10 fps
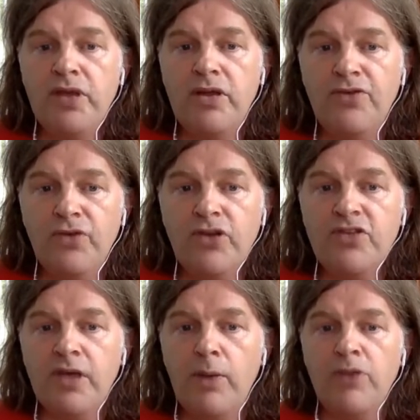in A Voice
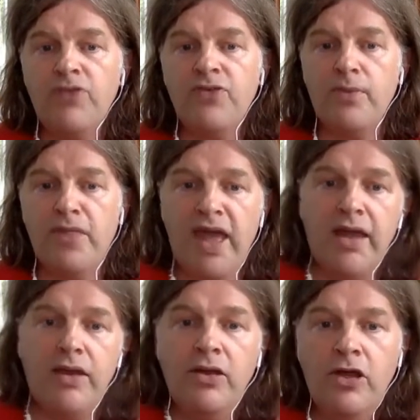Coming From
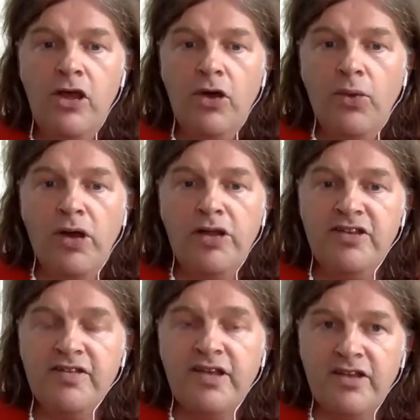Then were
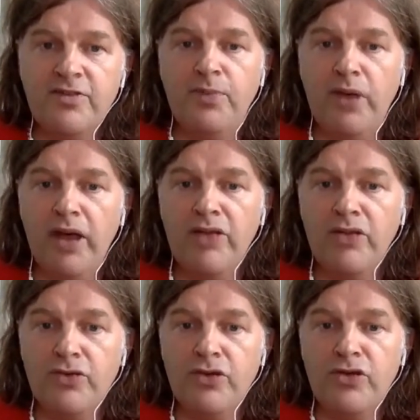discussed by the
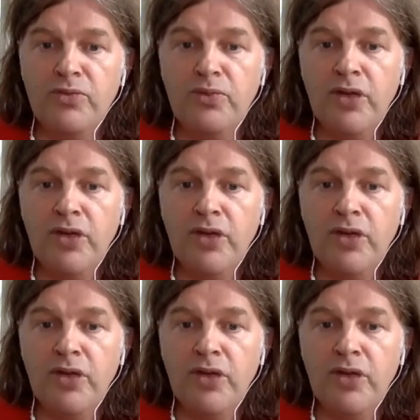group,